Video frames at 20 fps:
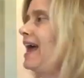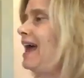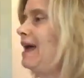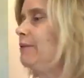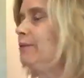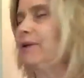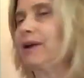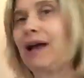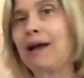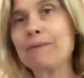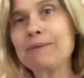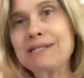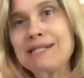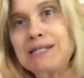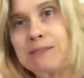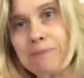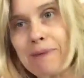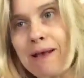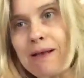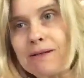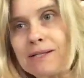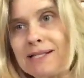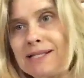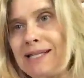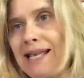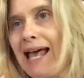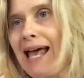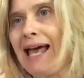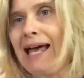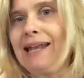And when I would spell
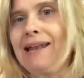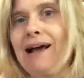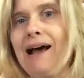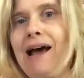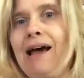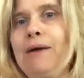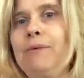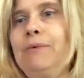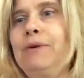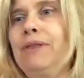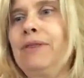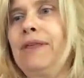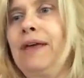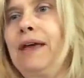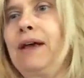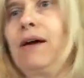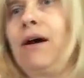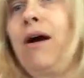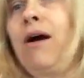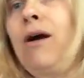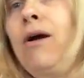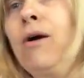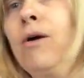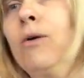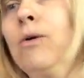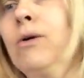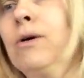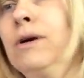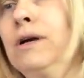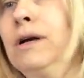said, I would think,
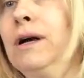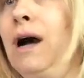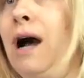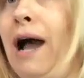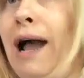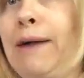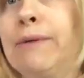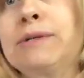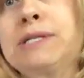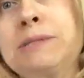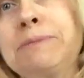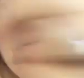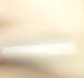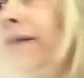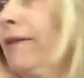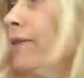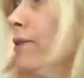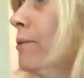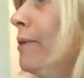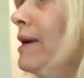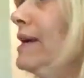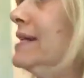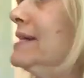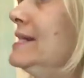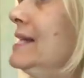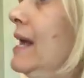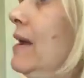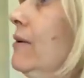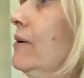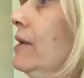oh, I would spell it the way it
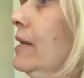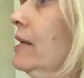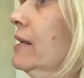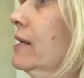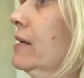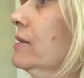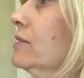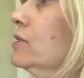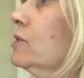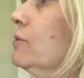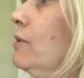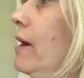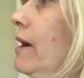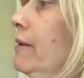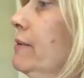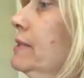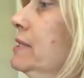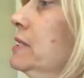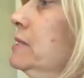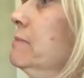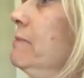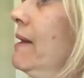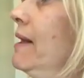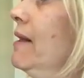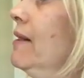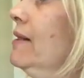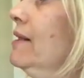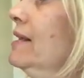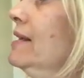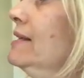sounded. So I would
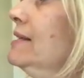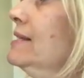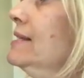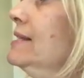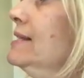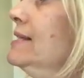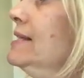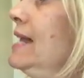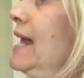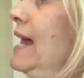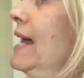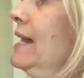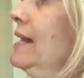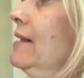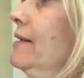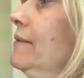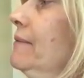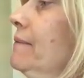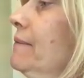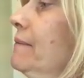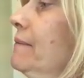spell said.